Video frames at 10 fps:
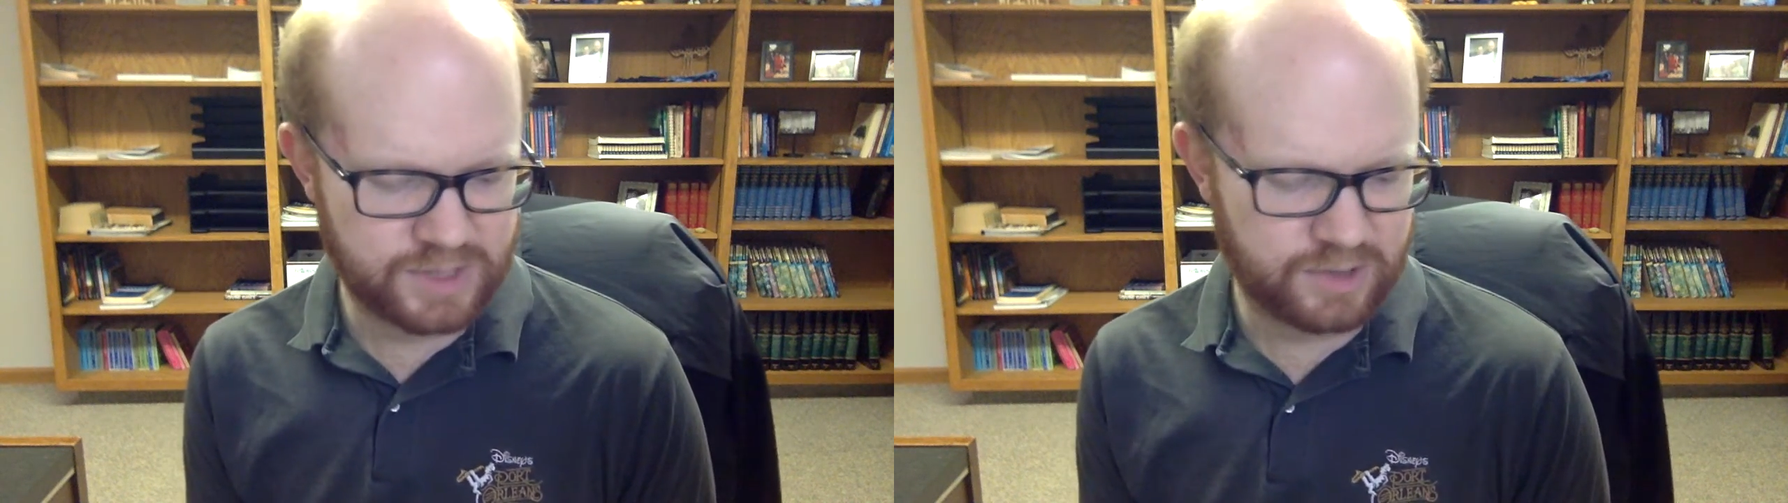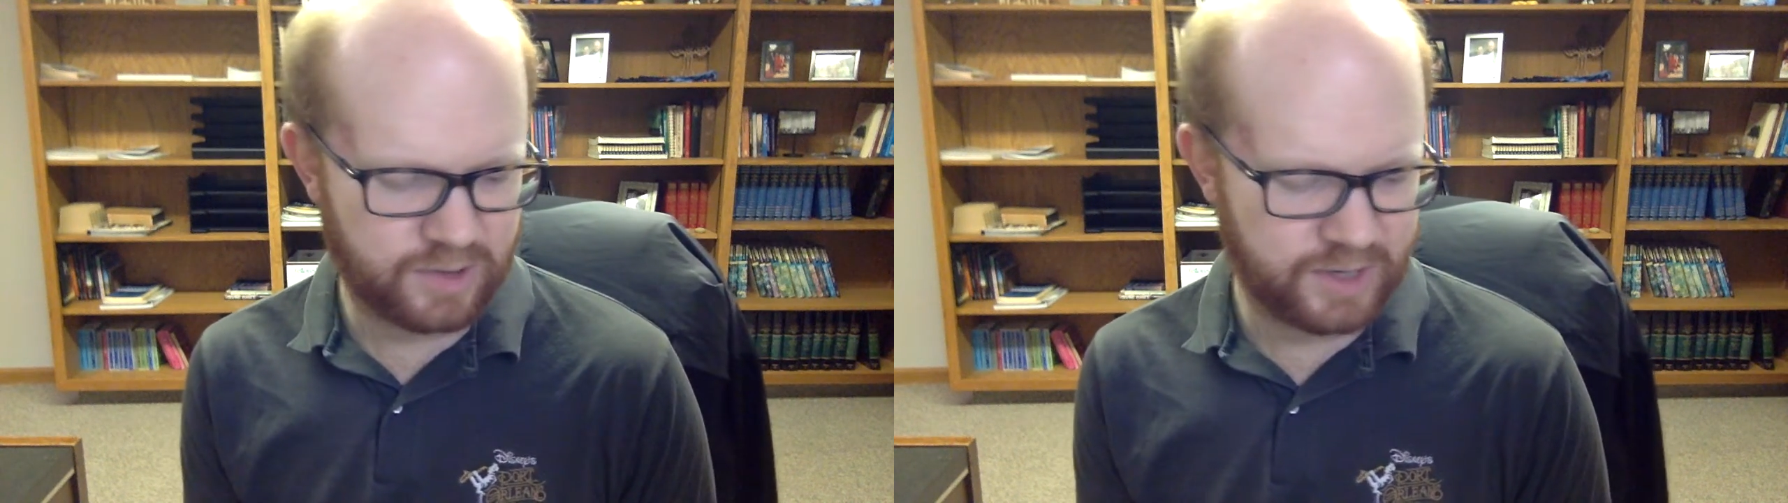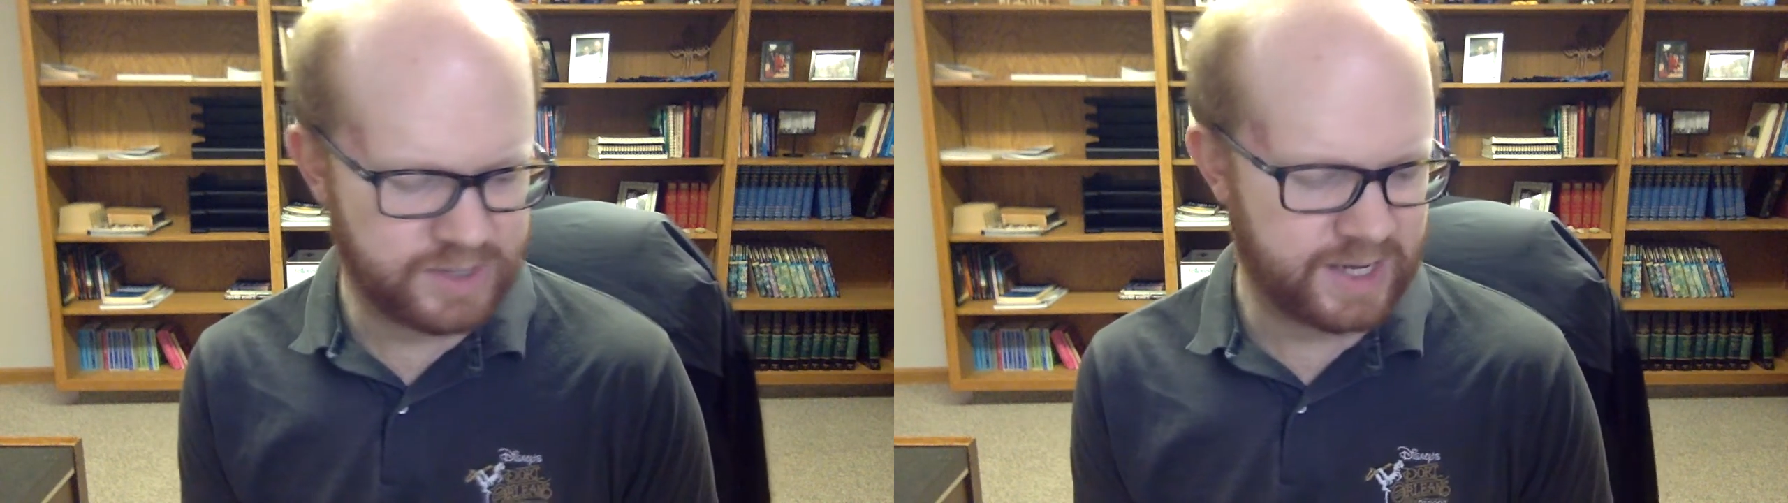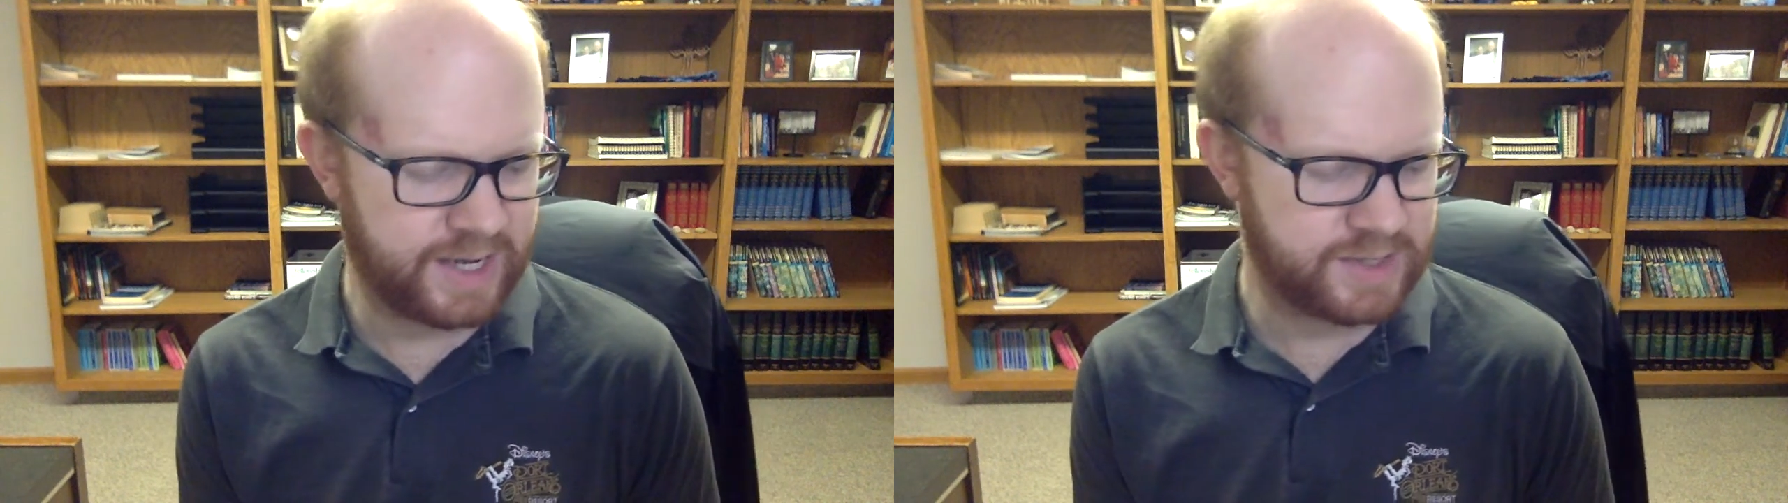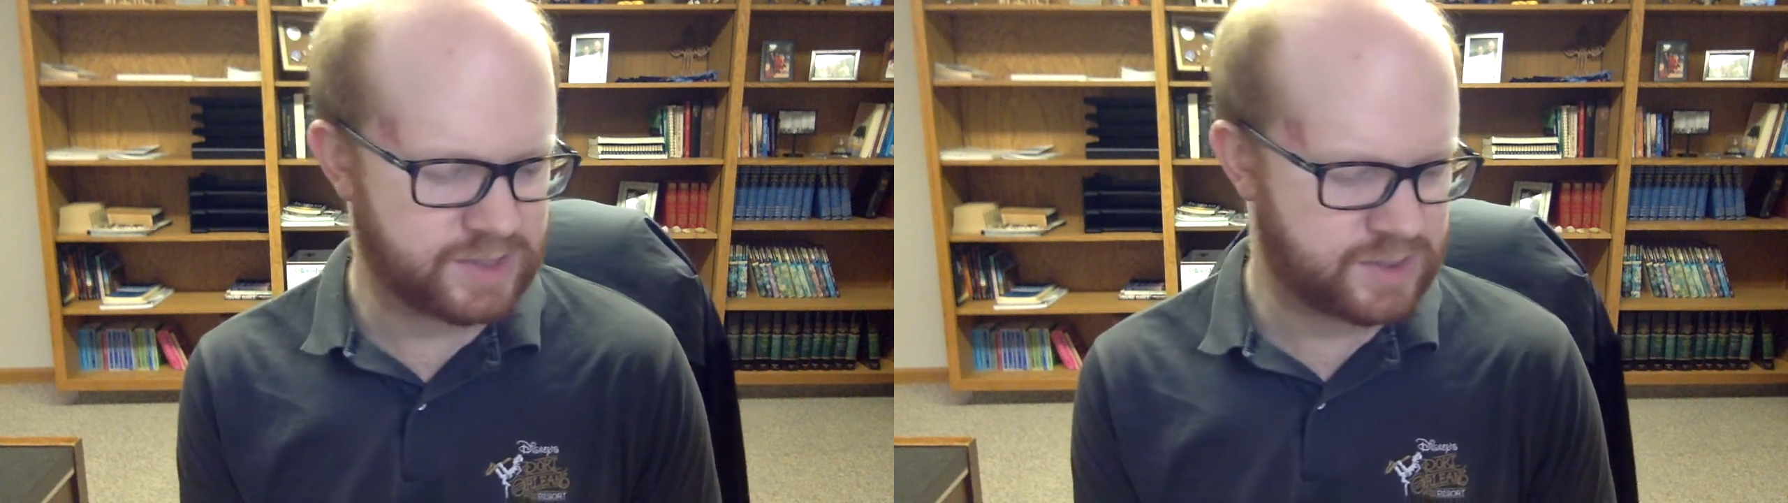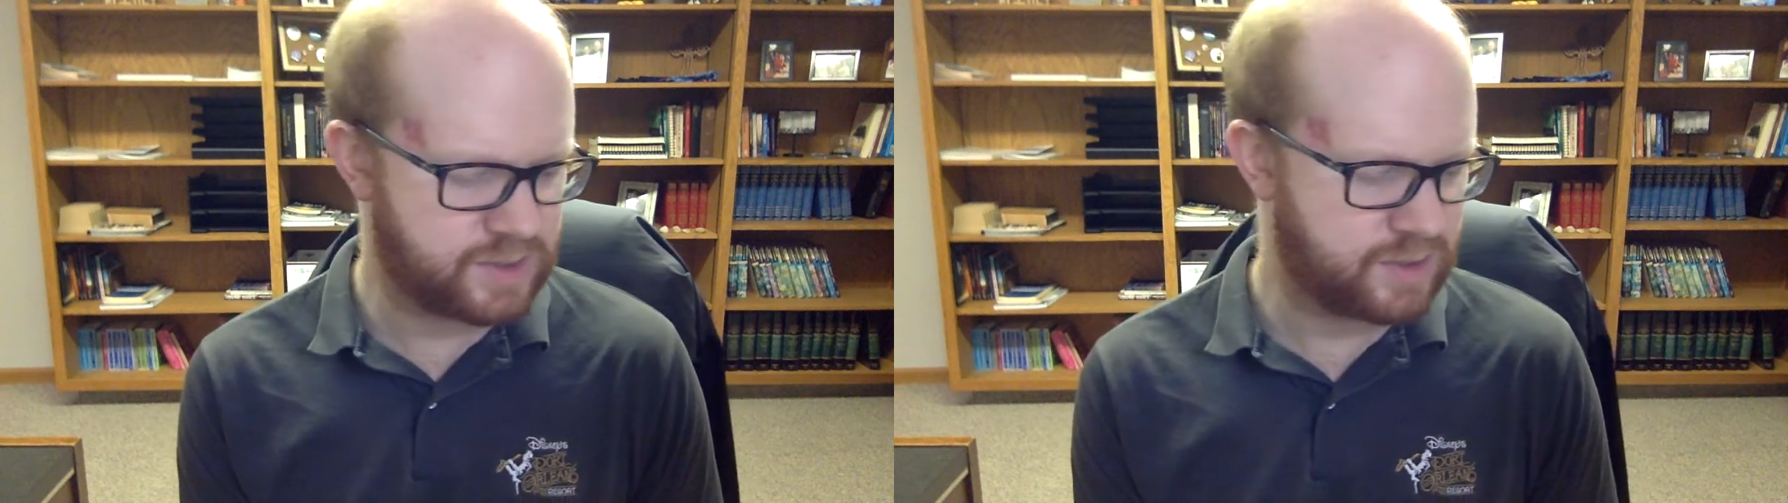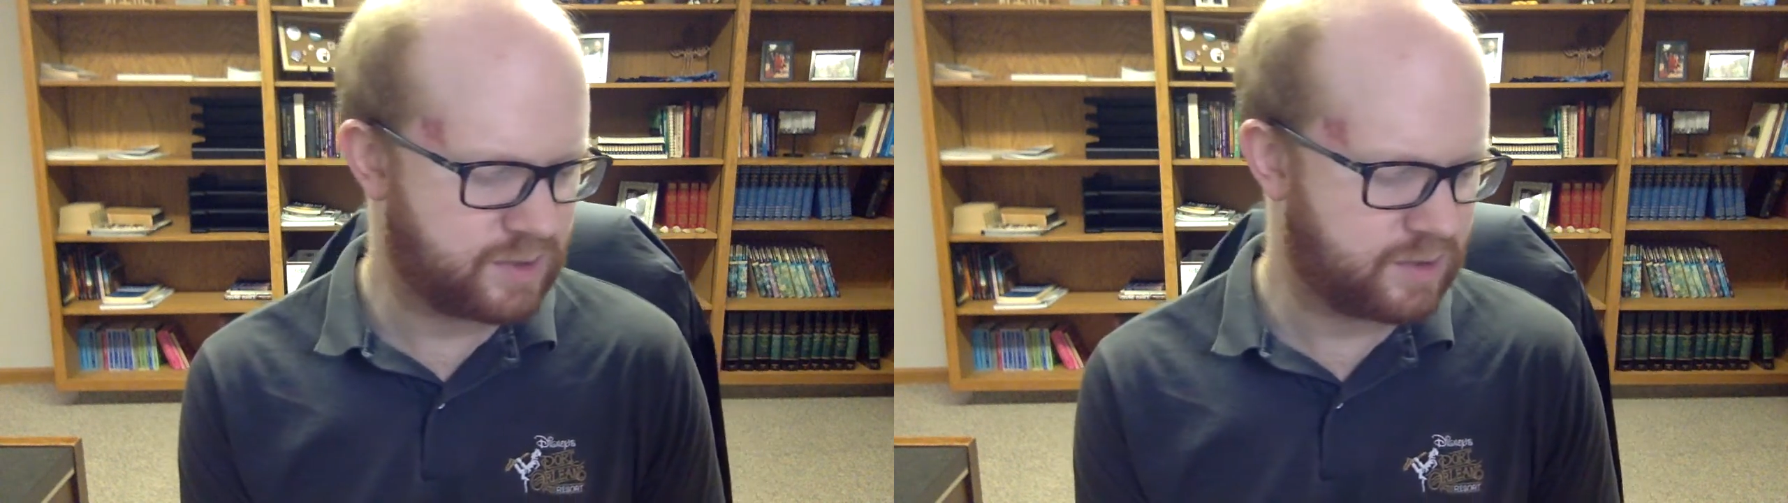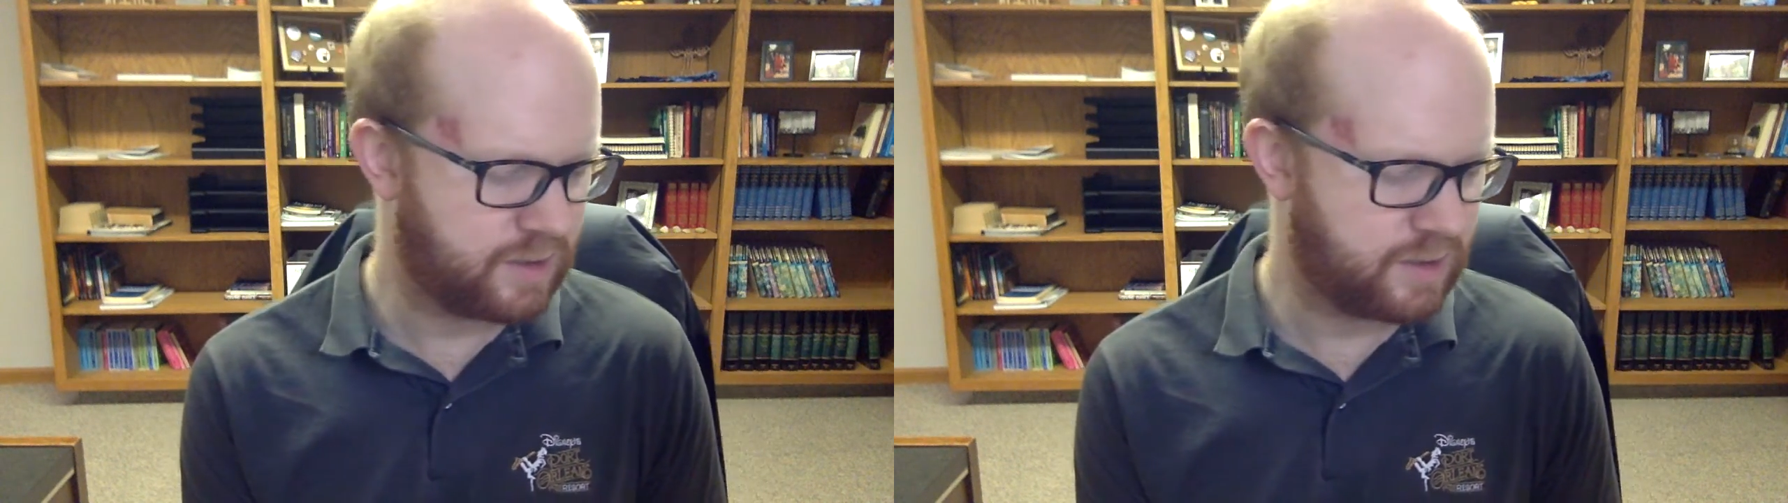that Christ asks